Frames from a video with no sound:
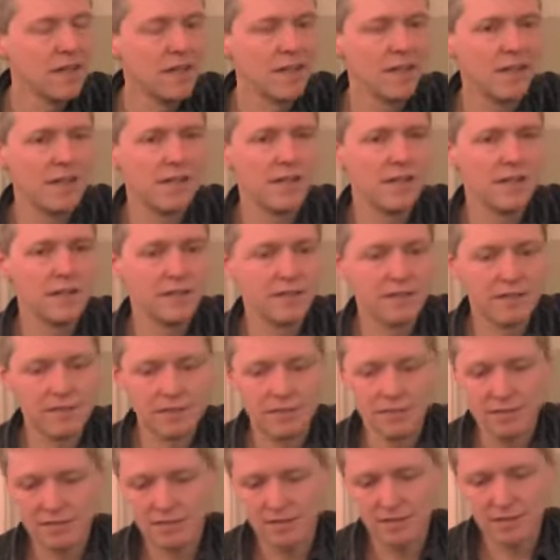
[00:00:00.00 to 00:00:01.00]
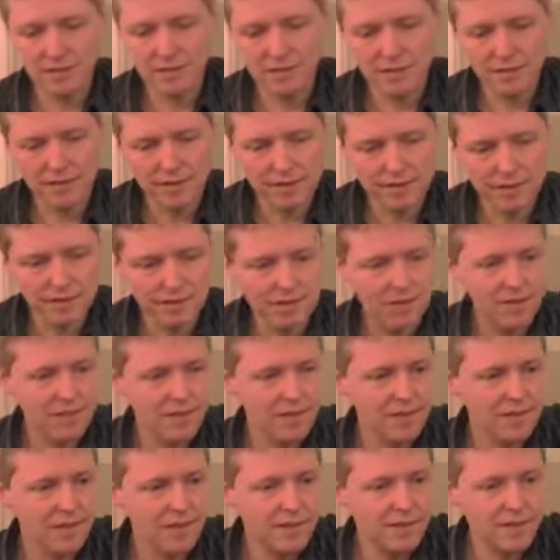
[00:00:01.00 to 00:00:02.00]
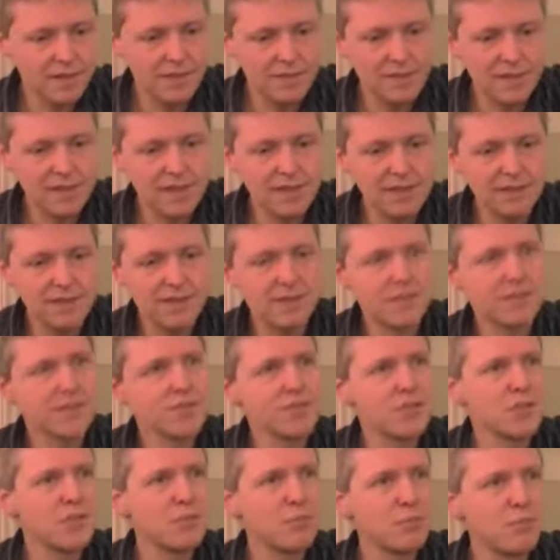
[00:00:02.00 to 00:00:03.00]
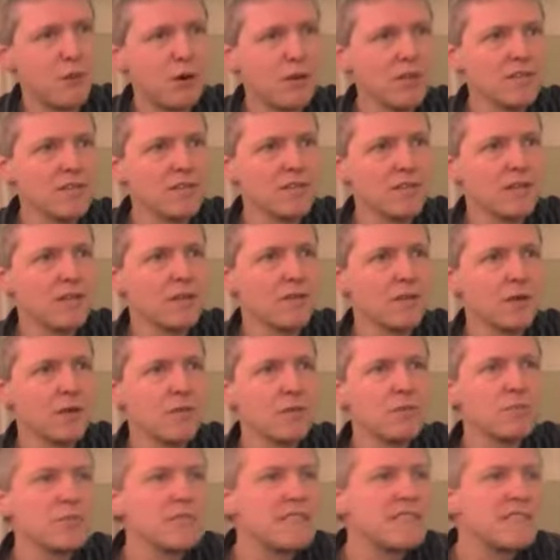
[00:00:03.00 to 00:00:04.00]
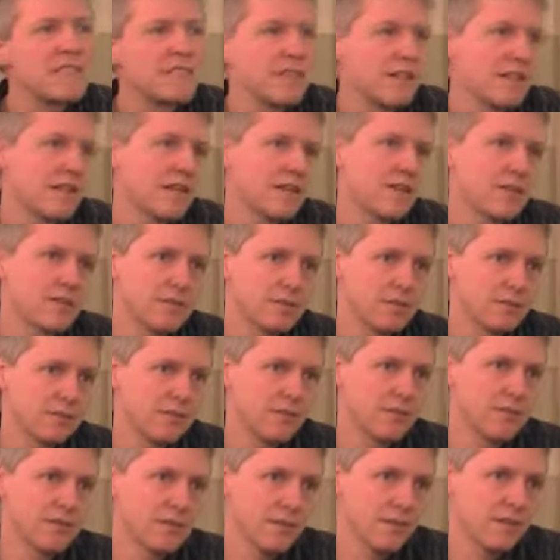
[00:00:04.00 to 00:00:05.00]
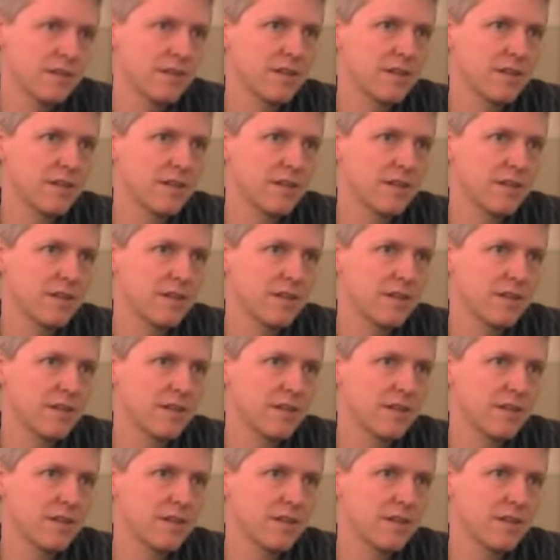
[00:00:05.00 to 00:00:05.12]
And it's an easy to ship box. I would be silly not to use it.